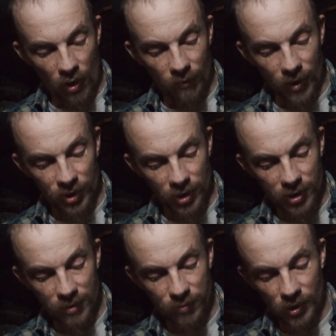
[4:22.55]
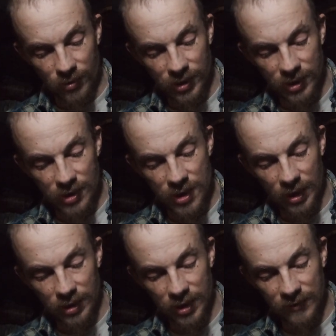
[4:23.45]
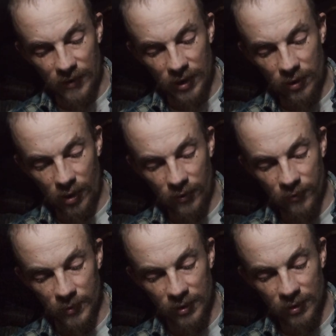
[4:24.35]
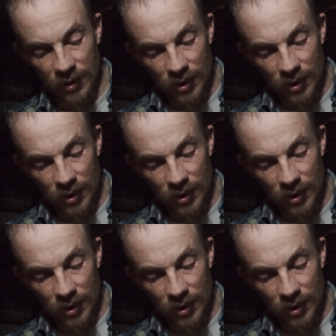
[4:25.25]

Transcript: Washington Post Nicholas von Hoffman